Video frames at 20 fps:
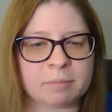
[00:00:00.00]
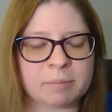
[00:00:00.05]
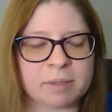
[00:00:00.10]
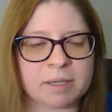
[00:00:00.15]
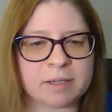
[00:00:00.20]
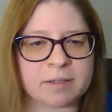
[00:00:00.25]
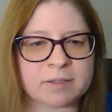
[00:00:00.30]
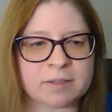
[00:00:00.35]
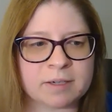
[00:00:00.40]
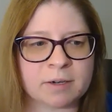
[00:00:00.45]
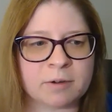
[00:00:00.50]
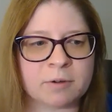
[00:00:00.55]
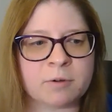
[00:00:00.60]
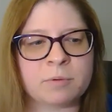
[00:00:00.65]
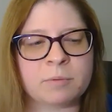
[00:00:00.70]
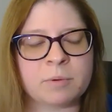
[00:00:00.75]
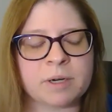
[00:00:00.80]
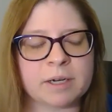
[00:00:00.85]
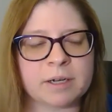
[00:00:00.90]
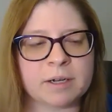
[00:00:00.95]
be
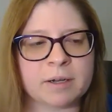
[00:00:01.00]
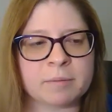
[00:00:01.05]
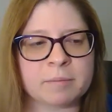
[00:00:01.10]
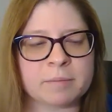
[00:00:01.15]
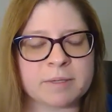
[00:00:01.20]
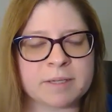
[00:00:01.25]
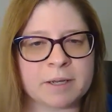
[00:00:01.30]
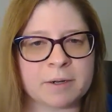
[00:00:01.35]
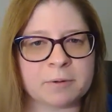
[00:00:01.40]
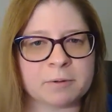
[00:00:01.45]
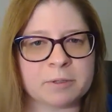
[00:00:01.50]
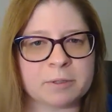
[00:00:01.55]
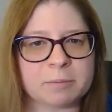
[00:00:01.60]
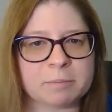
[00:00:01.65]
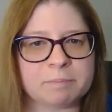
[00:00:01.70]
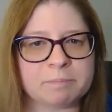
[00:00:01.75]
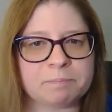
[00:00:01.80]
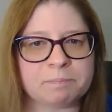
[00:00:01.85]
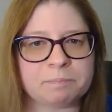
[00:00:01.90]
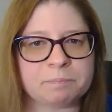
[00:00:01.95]
sterile when it comes out.
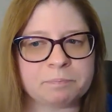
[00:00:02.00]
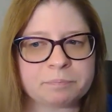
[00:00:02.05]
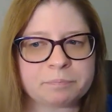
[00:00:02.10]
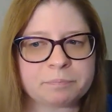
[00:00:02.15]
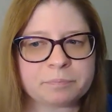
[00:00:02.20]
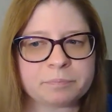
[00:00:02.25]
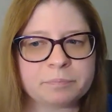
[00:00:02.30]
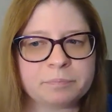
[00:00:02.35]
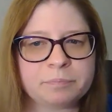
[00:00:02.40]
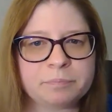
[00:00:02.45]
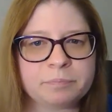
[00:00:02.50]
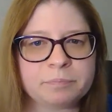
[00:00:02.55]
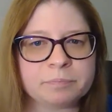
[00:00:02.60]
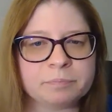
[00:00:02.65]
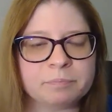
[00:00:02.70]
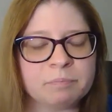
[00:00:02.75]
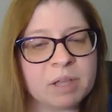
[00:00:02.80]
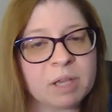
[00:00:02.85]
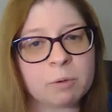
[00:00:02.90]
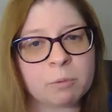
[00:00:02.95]

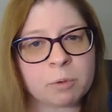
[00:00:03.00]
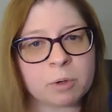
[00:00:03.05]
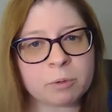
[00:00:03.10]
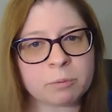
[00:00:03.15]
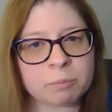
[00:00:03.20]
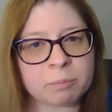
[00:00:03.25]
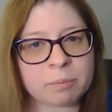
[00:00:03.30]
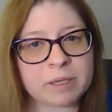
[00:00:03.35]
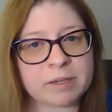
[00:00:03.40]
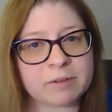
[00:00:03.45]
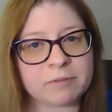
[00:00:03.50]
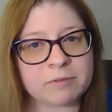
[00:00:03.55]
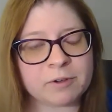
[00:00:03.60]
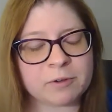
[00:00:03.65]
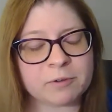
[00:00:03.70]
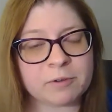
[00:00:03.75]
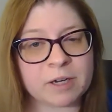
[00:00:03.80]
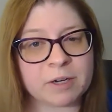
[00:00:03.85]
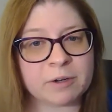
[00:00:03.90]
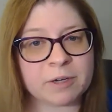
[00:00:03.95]
It won't be
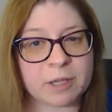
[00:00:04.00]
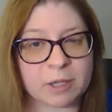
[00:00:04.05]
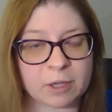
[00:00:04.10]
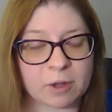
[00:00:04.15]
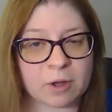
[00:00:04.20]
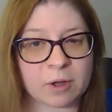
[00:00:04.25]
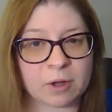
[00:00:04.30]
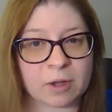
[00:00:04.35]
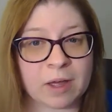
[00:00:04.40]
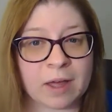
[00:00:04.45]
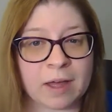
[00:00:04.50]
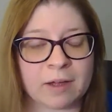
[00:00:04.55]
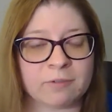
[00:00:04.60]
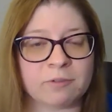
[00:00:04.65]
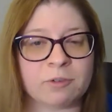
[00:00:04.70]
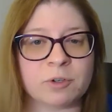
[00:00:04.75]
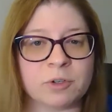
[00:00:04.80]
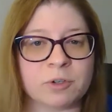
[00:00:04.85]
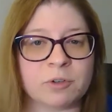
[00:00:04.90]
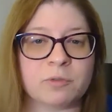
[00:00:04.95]
very long
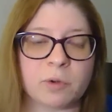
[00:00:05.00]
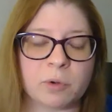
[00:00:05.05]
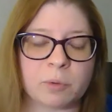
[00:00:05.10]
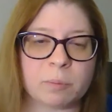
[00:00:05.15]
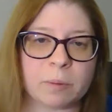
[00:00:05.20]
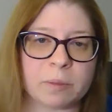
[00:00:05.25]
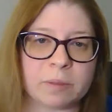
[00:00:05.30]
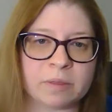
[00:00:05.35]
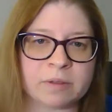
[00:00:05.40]
after you've opened